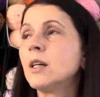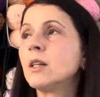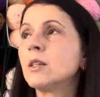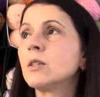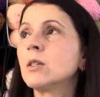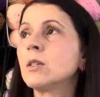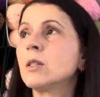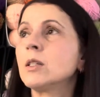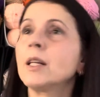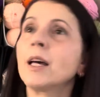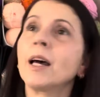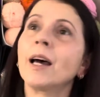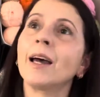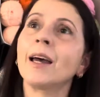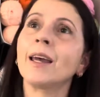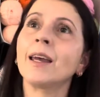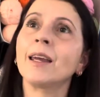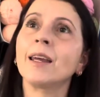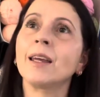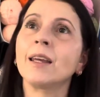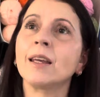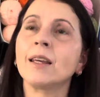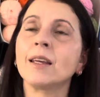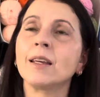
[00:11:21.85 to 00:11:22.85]

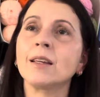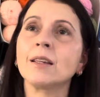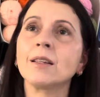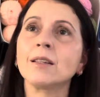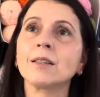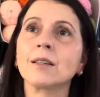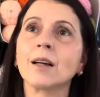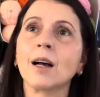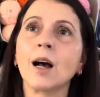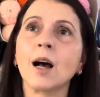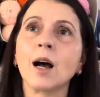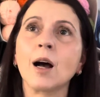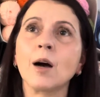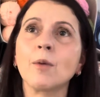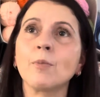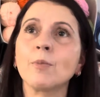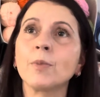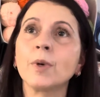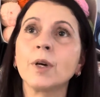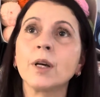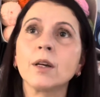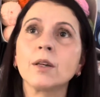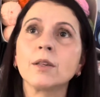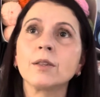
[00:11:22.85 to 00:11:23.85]
Today is
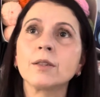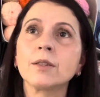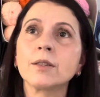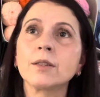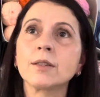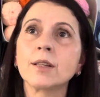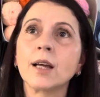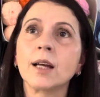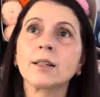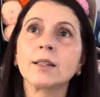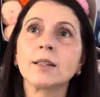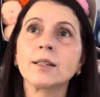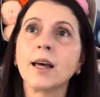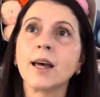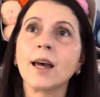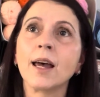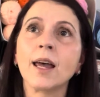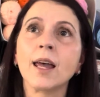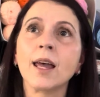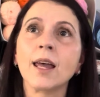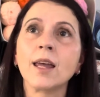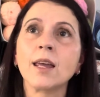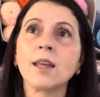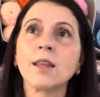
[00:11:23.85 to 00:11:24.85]

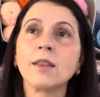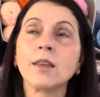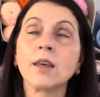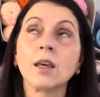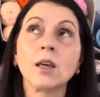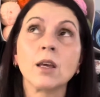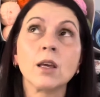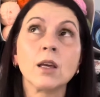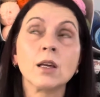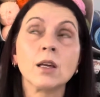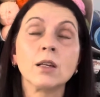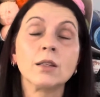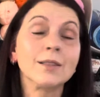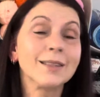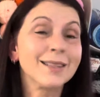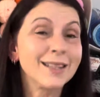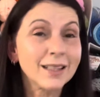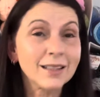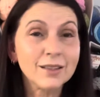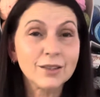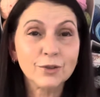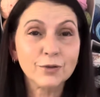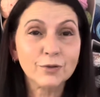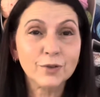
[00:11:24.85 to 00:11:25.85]
Sunday the
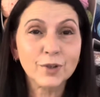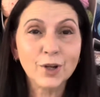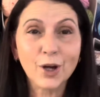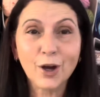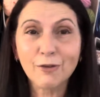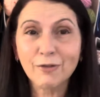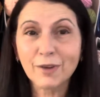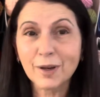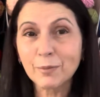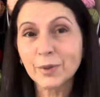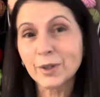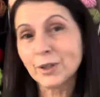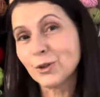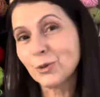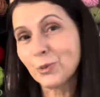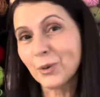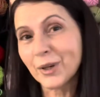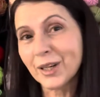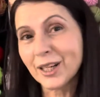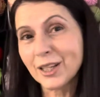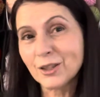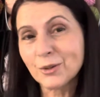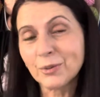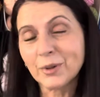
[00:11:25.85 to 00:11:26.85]
6th of November
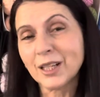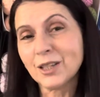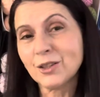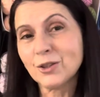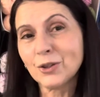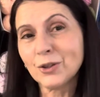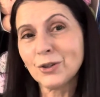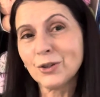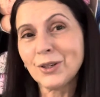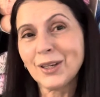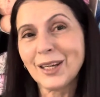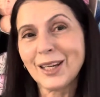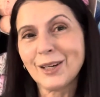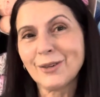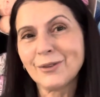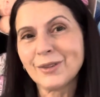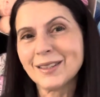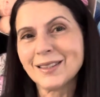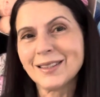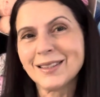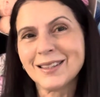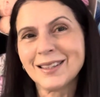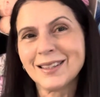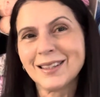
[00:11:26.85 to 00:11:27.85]
2022 here
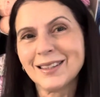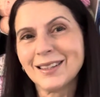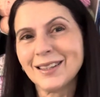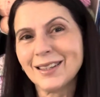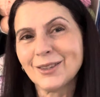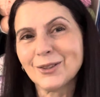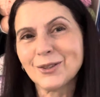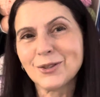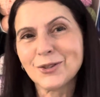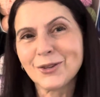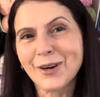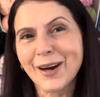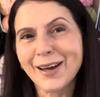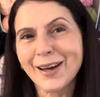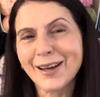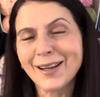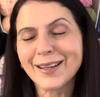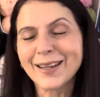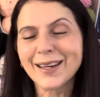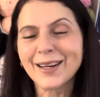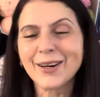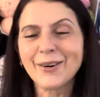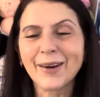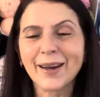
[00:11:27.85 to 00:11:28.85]
in Sydney,
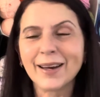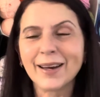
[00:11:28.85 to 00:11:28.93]
Australia,